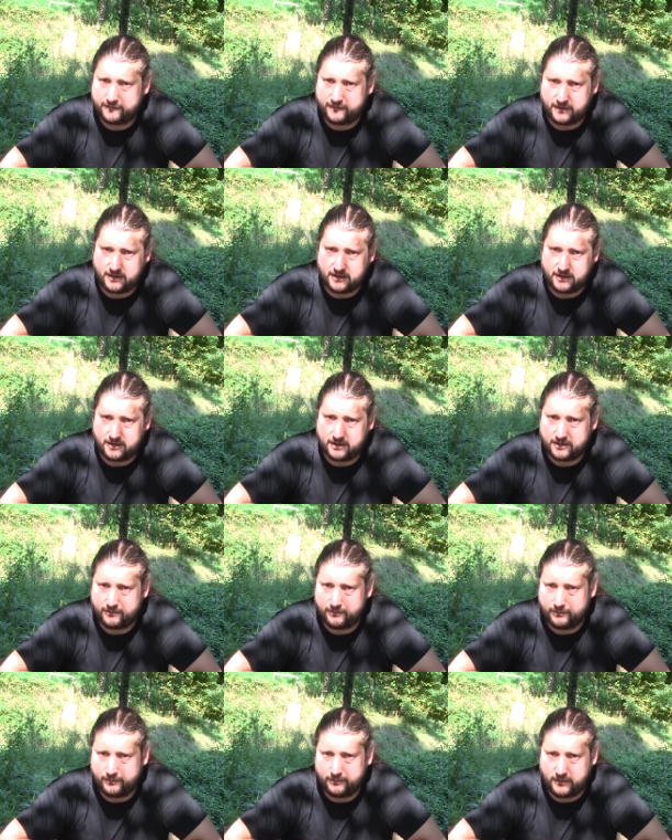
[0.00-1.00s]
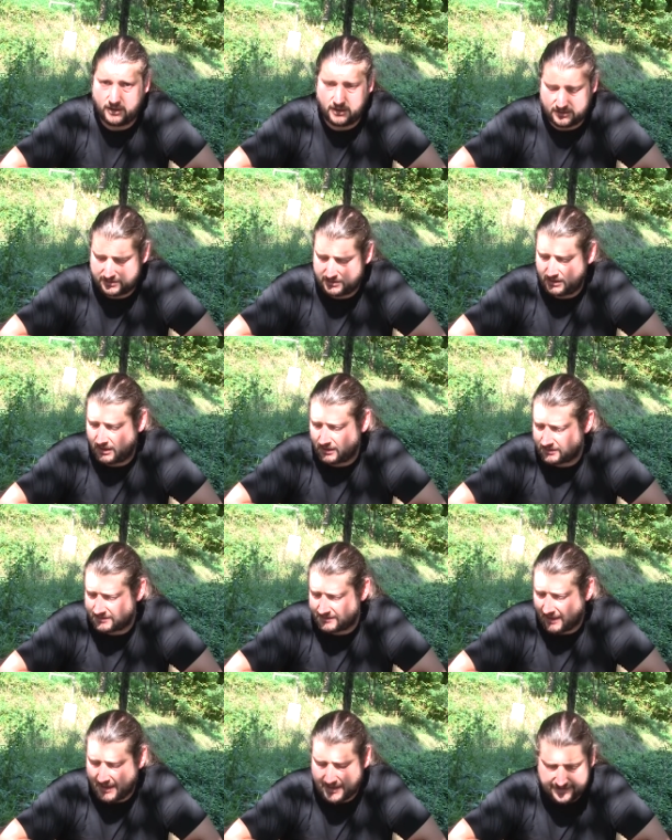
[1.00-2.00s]
uh, slug
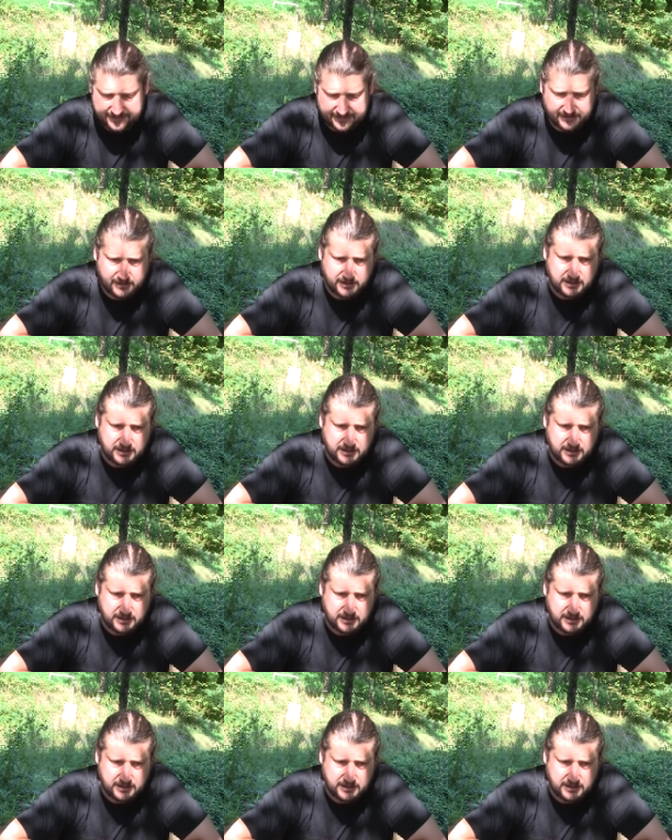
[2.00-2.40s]
size